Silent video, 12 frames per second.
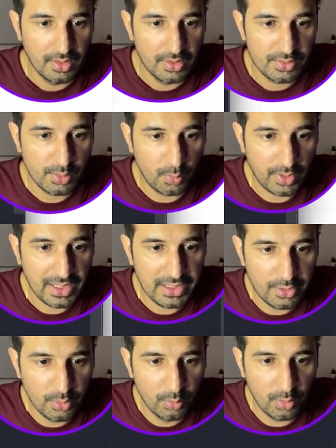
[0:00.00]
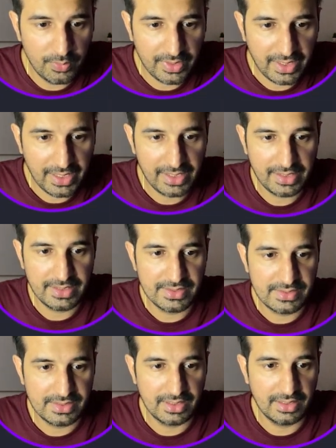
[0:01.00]
So what I'll do over here
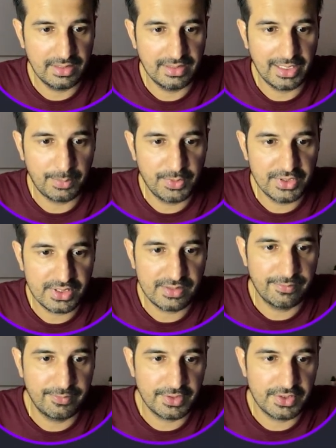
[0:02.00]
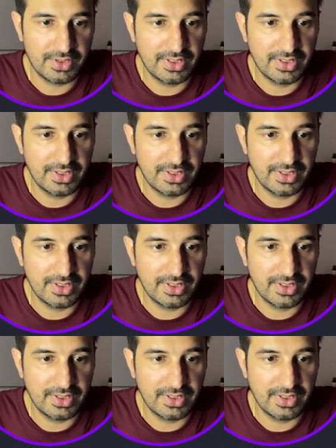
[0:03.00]
is, uh, let me just first